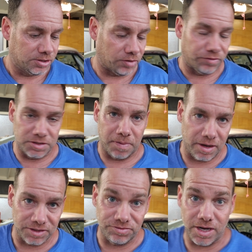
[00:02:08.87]
So first part
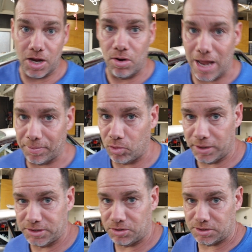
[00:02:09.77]
of this video, I'm
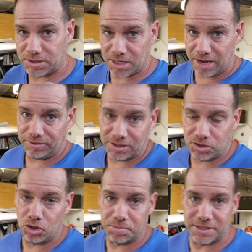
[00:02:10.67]
going to just cut these
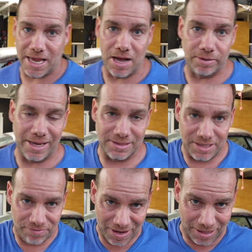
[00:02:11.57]
tubes down and
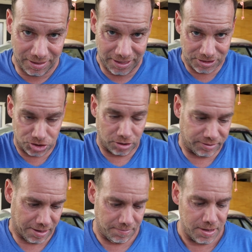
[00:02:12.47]
see if I can insert
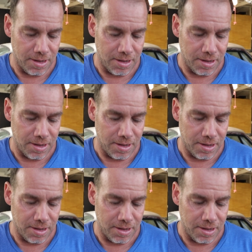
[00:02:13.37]
them.